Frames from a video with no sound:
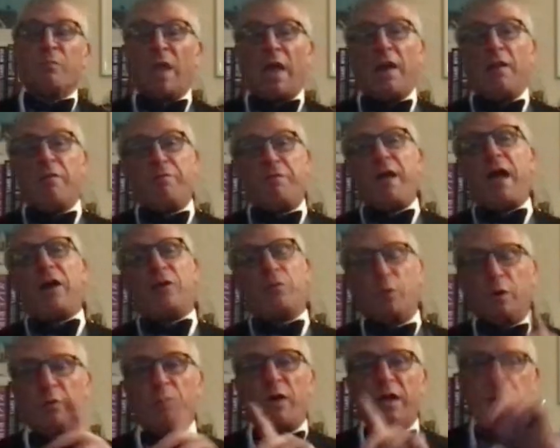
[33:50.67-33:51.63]
And in fact,
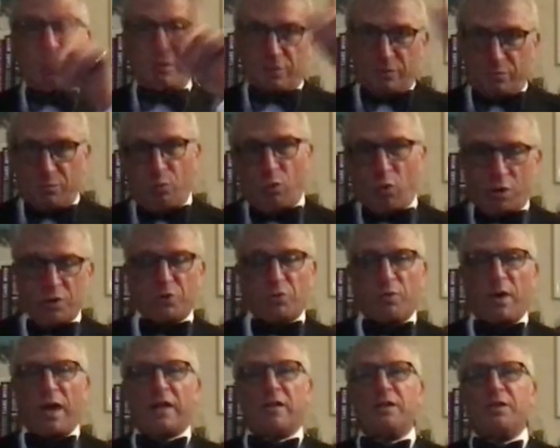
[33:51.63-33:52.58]
we went more
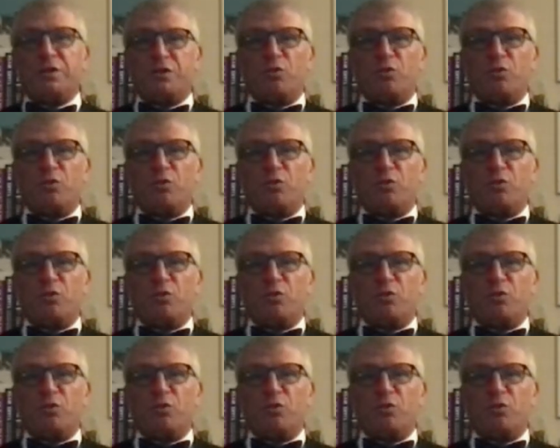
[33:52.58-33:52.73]
directly